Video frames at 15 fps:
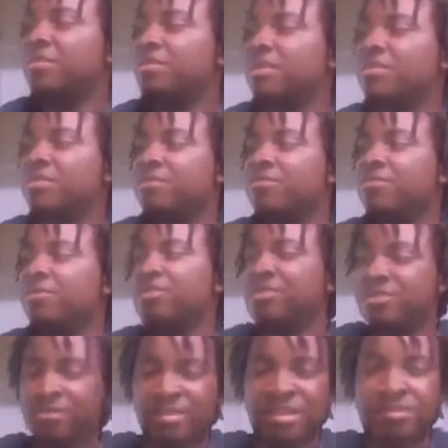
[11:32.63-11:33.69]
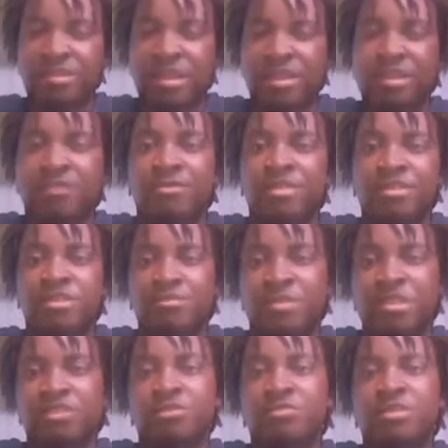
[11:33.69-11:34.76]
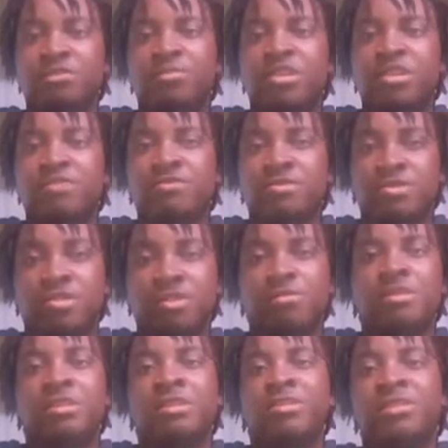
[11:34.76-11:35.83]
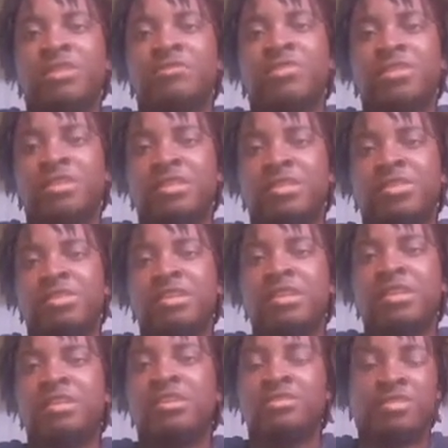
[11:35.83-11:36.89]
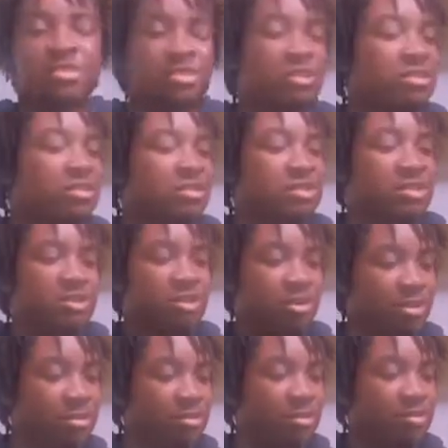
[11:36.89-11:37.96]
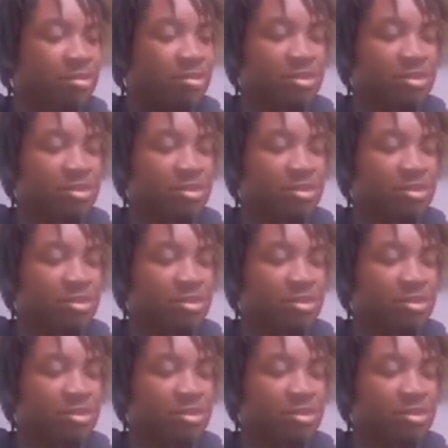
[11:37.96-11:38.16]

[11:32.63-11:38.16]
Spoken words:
be able to afford it, or they might not want to spend so much money for something they're never going to see. They're just going to see the color,